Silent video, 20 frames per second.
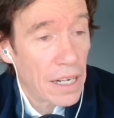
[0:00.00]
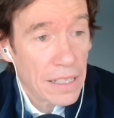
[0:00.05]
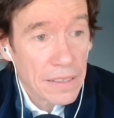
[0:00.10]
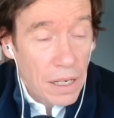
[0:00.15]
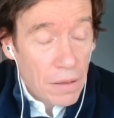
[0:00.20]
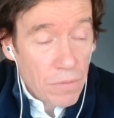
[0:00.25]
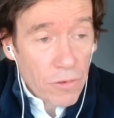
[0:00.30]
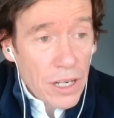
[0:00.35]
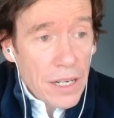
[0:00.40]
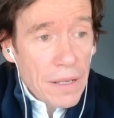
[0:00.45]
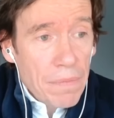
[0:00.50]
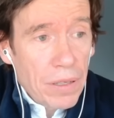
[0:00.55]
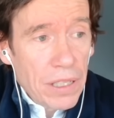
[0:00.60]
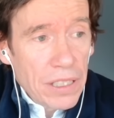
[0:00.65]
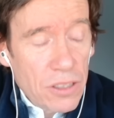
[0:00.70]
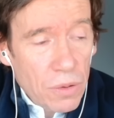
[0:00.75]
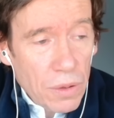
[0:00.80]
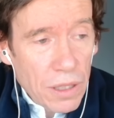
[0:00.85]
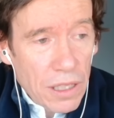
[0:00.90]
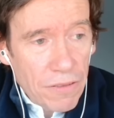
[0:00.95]
I'm really
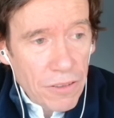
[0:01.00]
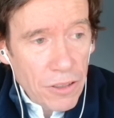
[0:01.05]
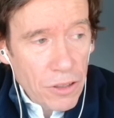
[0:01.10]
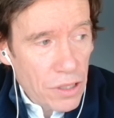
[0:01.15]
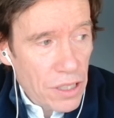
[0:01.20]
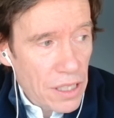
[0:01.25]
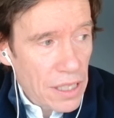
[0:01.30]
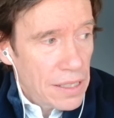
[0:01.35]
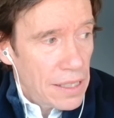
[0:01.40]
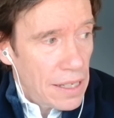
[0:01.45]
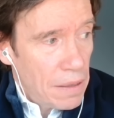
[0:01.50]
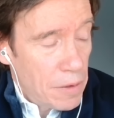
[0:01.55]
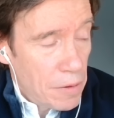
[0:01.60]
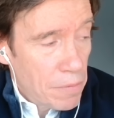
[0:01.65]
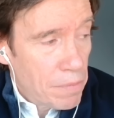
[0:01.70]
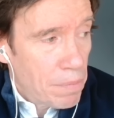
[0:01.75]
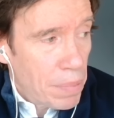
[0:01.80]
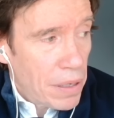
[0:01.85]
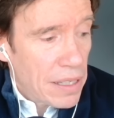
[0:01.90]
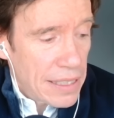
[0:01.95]
pleased we interviewed her. I
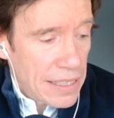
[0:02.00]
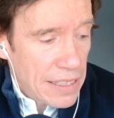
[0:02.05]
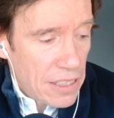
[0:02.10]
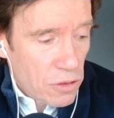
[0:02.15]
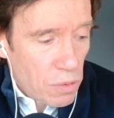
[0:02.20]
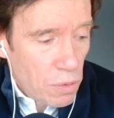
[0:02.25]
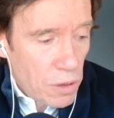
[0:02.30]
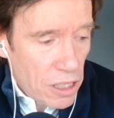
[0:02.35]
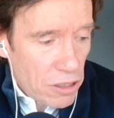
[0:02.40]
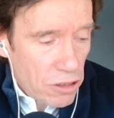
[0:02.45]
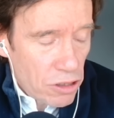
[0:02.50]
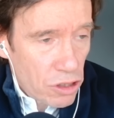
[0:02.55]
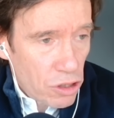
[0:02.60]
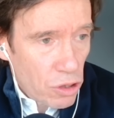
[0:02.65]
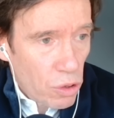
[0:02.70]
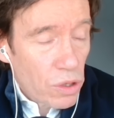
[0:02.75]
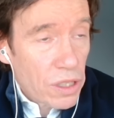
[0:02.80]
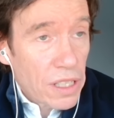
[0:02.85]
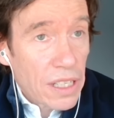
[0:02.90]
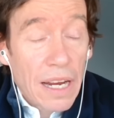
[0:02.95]
mean, partly because we don't
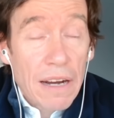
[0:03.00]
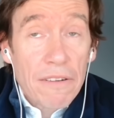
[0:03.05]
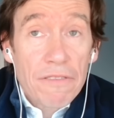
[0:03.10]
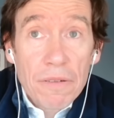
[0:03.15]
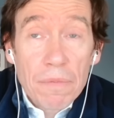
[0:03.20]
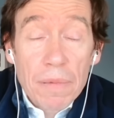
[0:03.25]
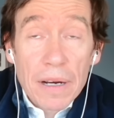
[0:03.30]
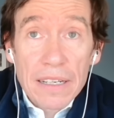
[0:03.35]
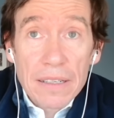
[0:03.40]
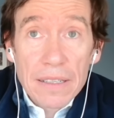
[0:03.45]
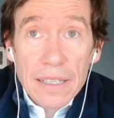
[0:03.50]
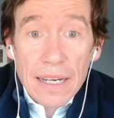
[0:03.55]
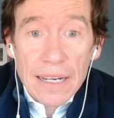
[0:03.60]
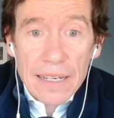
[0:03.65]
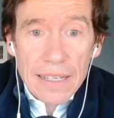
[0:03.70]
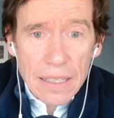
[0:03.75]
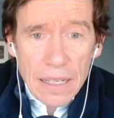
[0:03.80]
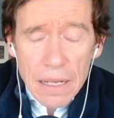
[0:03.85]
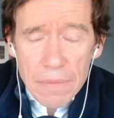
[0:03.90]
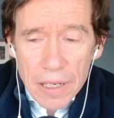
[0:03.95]
talk enough about
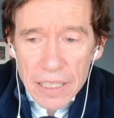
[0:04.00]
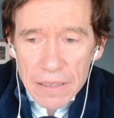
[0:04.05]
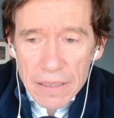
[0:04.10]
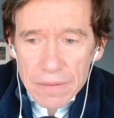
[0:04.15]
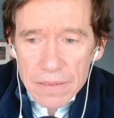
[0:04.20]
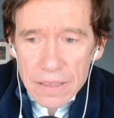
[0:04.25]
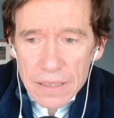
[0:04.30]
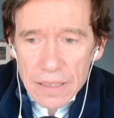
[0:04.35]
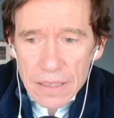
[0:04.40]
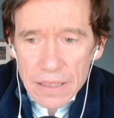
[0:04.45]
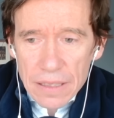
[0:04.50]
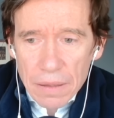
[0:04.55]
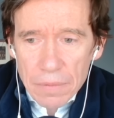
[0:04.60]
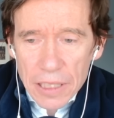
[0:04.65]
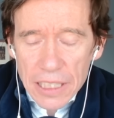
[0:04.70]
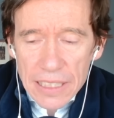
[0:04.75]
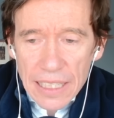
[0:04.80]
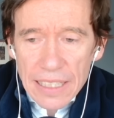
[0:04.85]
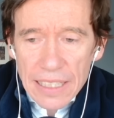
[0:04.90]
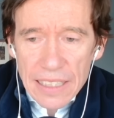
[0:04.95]
climate. I
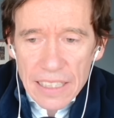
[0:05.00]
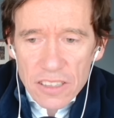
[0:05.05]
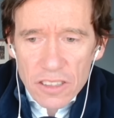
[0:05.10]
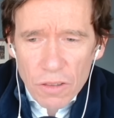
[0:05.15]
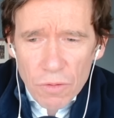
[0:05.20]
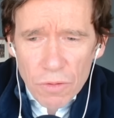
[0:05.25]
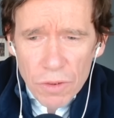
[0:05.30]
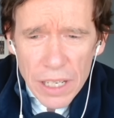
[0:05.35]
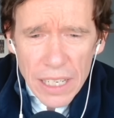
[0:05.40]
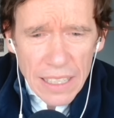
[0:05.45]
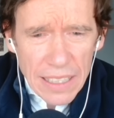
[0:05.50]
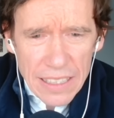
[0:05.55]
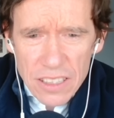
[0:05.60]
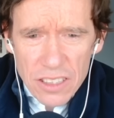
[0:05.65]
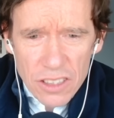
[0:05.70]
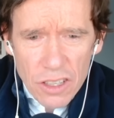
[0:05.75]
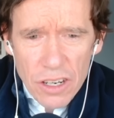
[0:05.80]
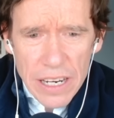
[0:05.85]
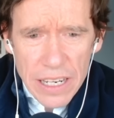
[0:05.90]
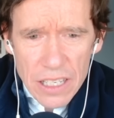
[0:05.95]
mean, it's a really
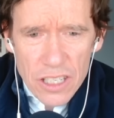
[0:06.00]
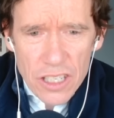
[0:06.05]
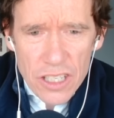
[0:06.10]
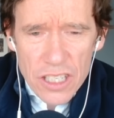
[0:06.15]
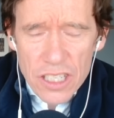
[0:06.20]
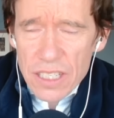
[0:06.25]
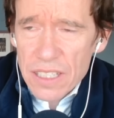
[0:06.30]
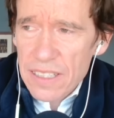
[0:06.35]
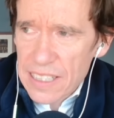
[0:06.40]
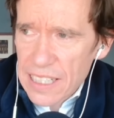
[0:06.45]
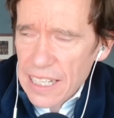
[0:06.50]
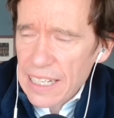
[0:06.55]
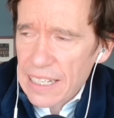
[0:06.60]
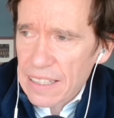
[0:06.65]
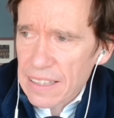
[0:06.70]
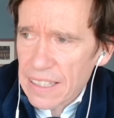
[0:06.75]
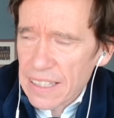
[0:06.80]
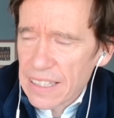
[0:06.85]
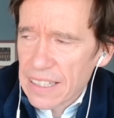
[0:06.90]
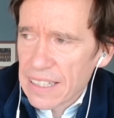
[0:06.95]
strange
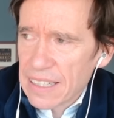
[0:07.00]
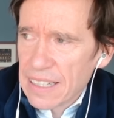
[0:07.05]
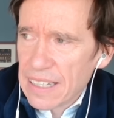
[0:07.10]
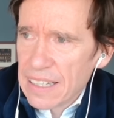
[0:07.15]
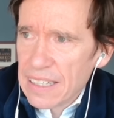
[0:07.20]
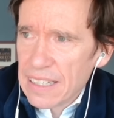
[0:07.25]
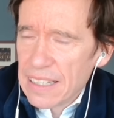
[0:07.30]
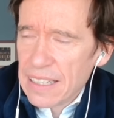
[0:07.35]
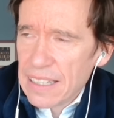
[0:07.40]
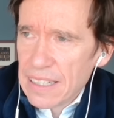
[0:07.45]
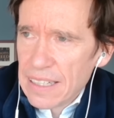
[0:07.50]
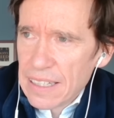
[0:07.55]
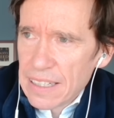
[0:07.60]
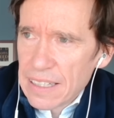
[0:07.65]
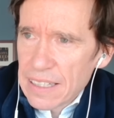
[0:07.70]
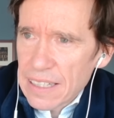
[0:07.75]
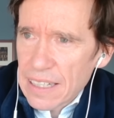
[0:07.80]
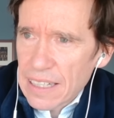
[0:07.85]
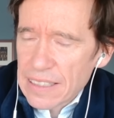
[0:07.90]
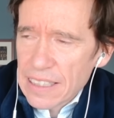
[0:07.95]
thing that,
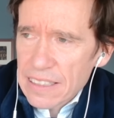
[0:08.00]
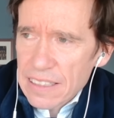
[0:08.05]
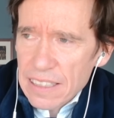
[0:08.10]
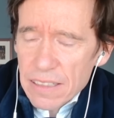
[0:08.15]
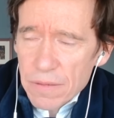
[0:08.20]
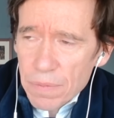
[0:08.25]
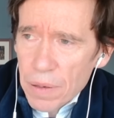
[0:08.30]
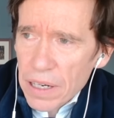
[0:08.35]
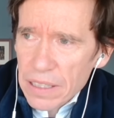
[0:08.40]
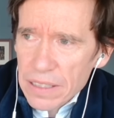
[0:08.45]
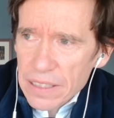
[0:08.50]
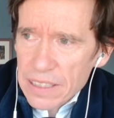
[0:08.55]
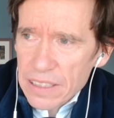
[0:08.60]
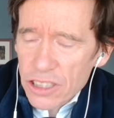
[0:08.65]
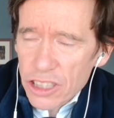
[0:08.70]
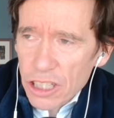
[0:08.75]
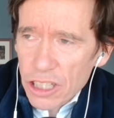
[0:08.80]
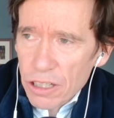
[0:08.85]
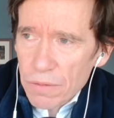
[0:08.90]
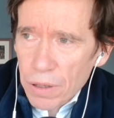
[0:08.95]
and this is partly
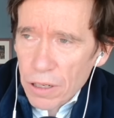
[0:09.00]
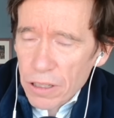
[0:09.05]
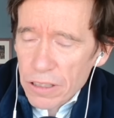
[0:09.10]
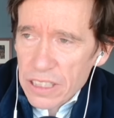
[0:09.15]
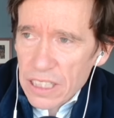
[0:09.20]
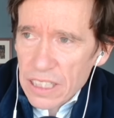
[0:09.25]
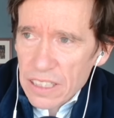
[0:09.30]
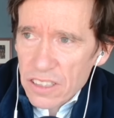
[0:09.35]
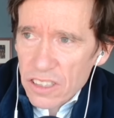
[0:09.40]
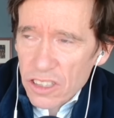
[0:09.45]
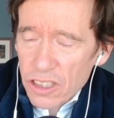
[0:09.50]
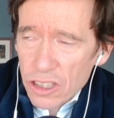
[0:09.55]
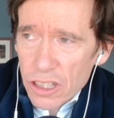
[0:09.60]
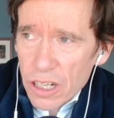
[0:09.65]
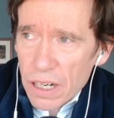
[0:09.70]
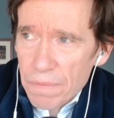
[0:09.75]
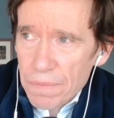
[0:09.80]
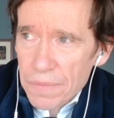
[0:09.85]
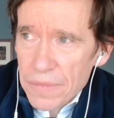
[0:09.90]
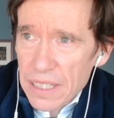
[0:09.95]
geopolitics and
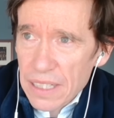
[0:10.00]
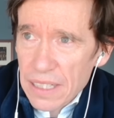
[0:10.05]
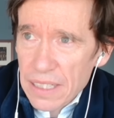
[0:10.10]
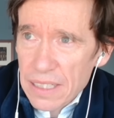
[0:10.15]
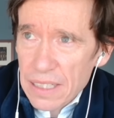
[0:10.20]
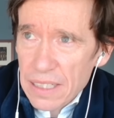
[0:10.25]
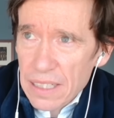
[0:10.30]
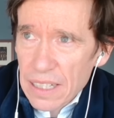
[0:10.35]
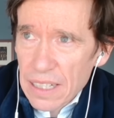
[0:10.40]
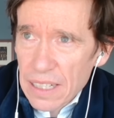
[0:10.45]
Trump, that